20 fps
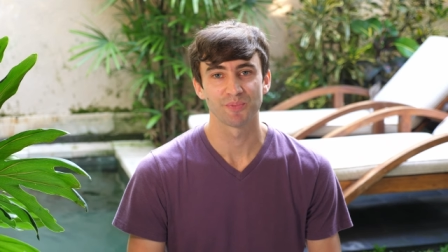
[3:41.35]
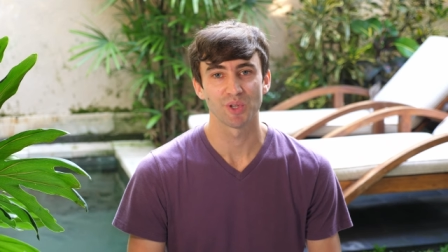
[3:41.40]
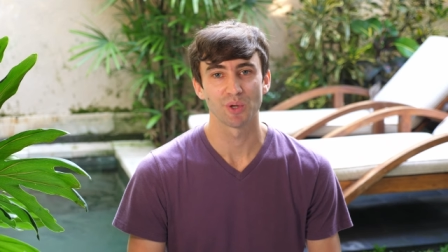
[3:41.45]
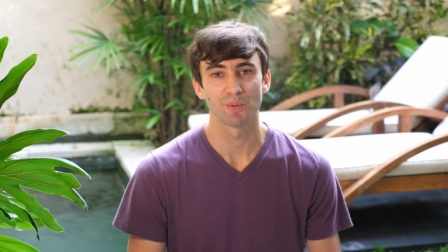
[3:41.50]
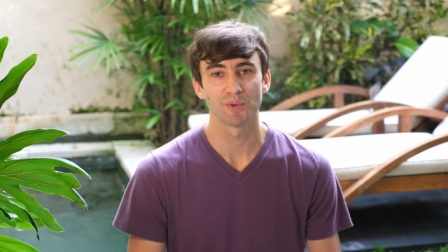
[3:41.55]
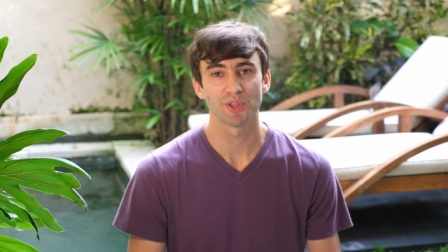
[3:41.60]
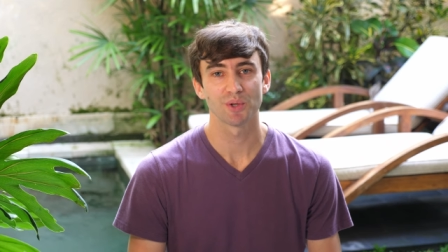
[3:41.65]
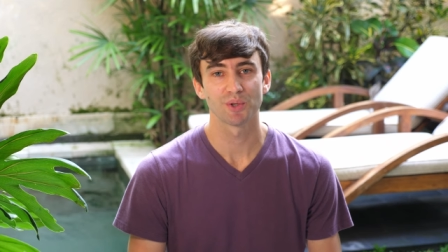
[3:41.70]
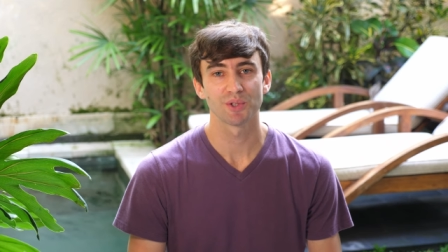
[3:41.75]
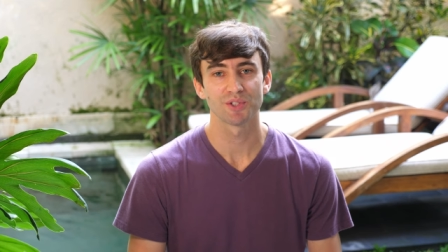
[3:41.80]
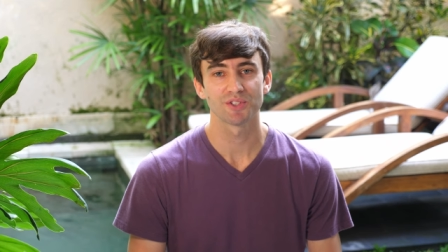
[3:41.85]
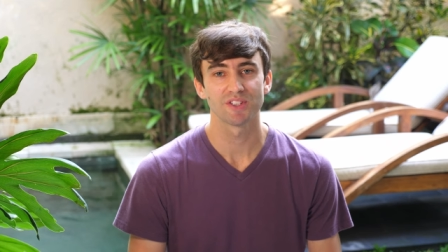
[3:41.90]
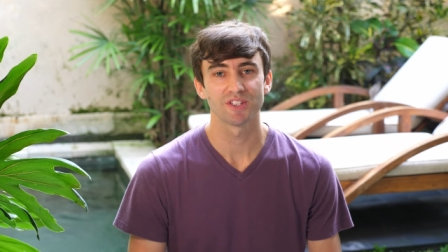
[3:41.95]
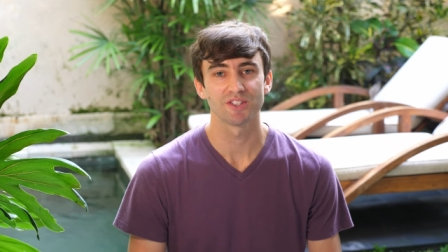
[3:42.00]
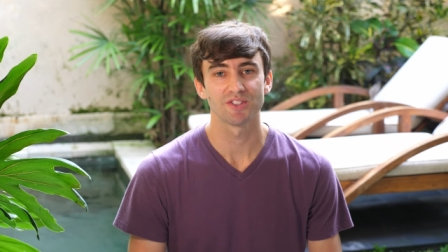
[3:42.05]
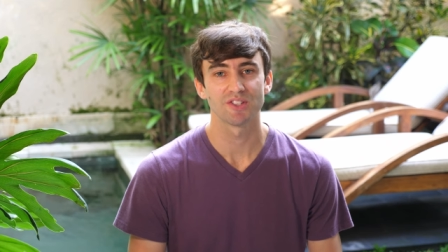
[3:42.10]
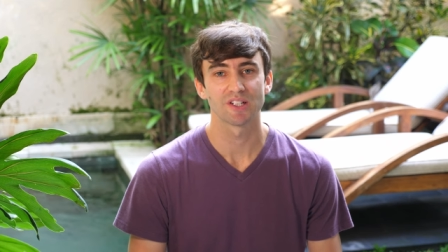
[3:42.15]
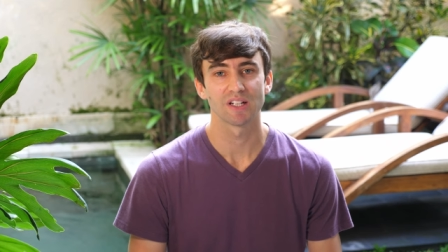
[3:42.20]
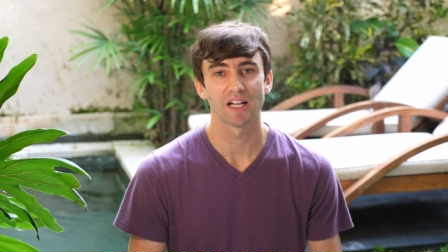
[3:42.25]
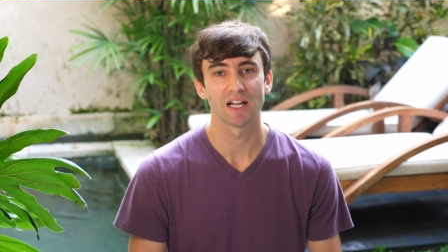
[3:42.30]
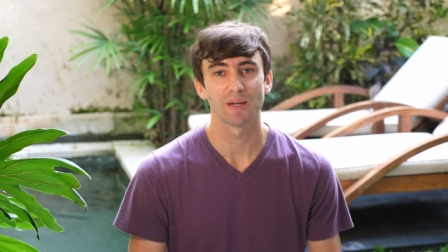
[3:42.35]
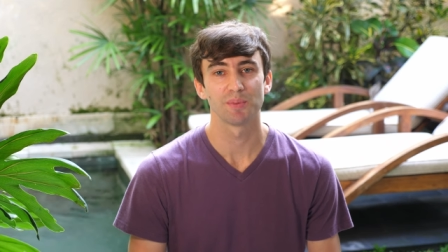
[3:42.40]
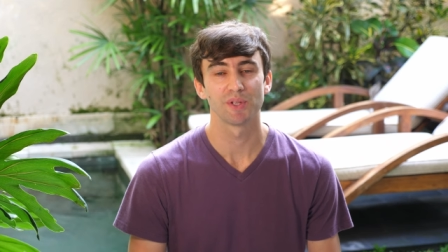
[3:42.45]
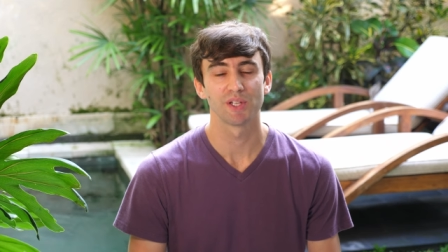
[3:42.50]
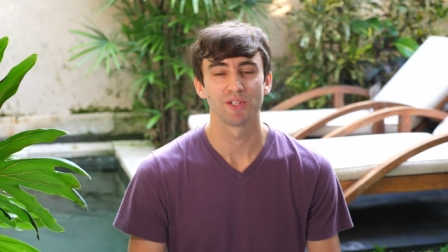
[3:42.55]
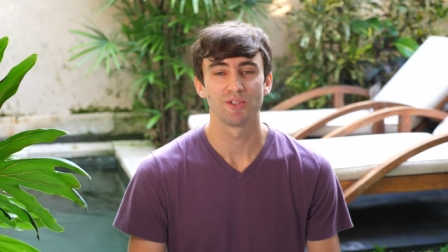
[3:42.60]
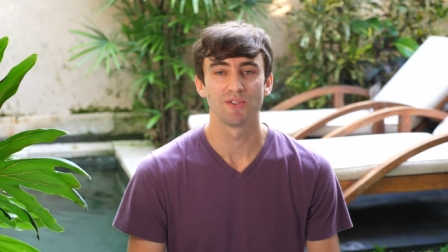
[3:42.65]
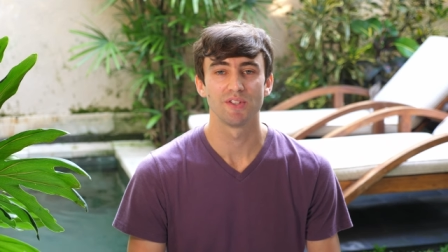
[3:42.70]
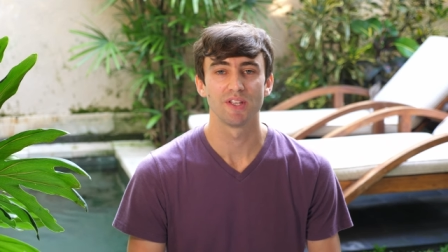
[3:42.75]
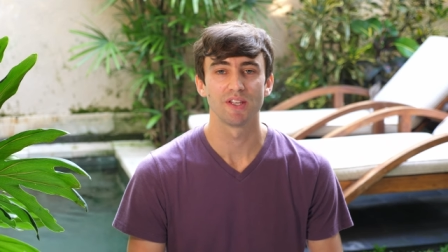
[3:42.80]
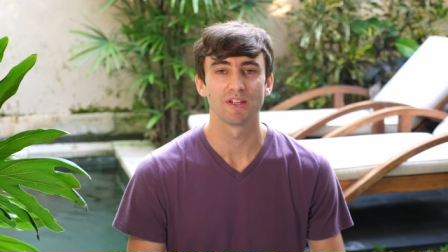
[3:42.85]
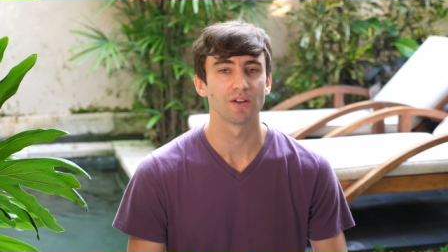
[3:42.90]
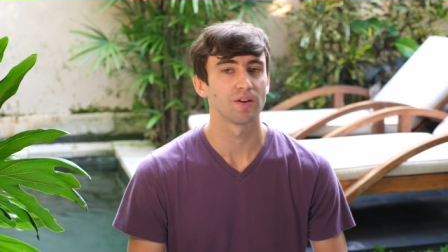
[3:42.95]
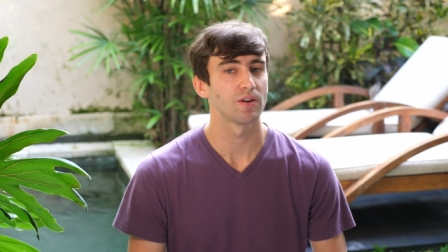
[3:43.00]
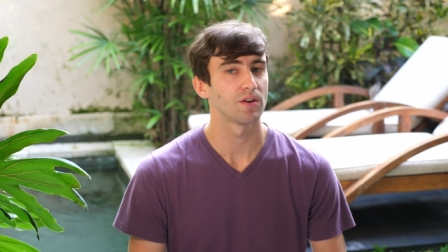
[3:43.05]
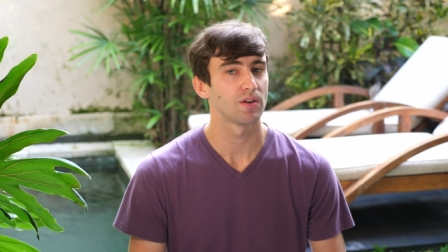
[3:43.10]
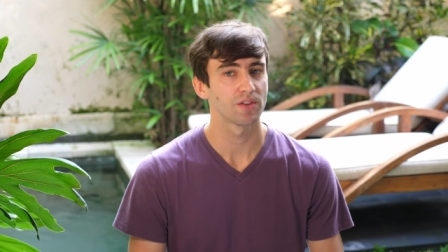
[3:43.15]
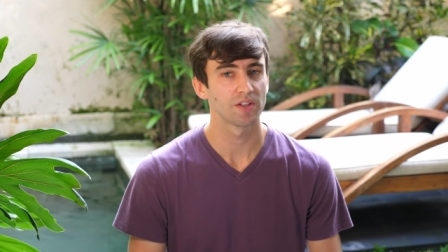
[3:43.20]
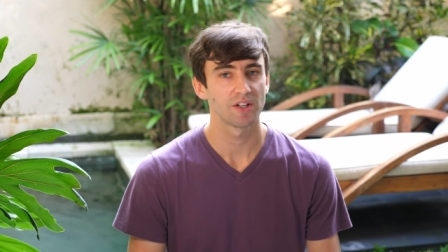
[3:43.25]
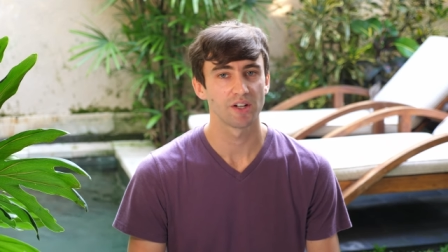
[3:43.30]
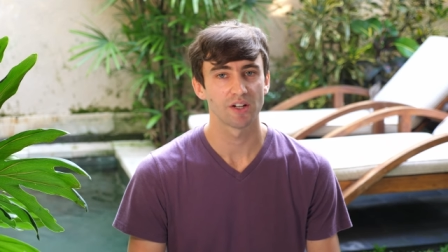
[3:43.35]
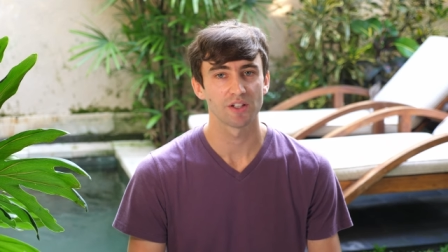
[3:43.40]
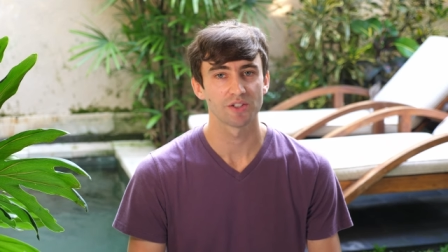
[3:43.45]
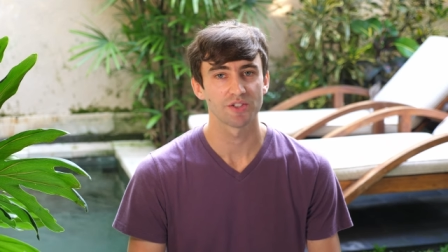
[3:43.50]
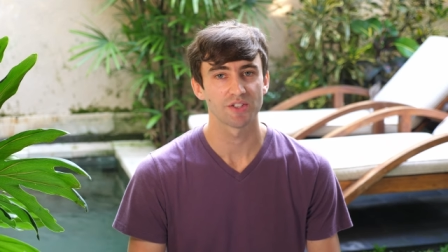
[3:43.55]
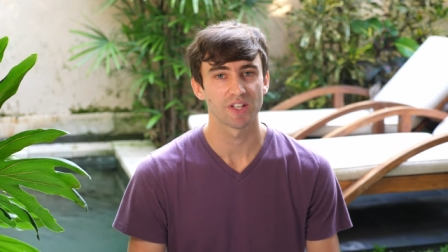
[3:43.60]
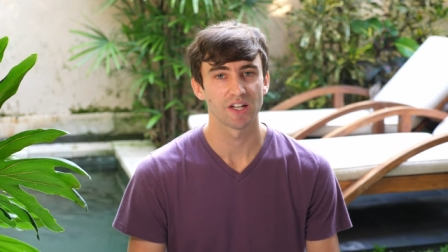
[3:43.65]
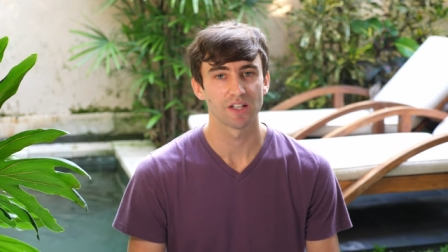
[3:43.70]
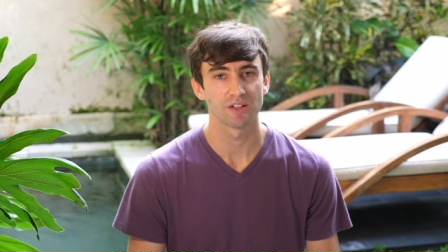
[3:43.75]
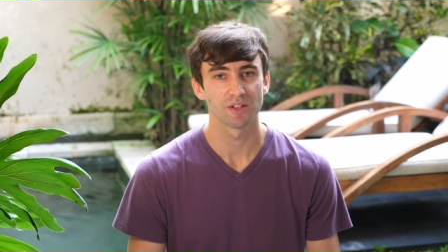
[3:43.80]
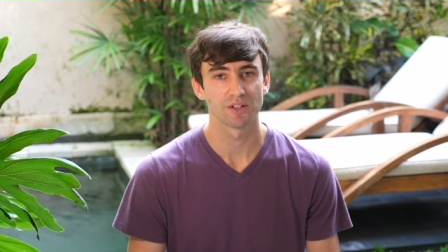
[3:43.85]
Over the course of this year, I plan to take all the knowledge that I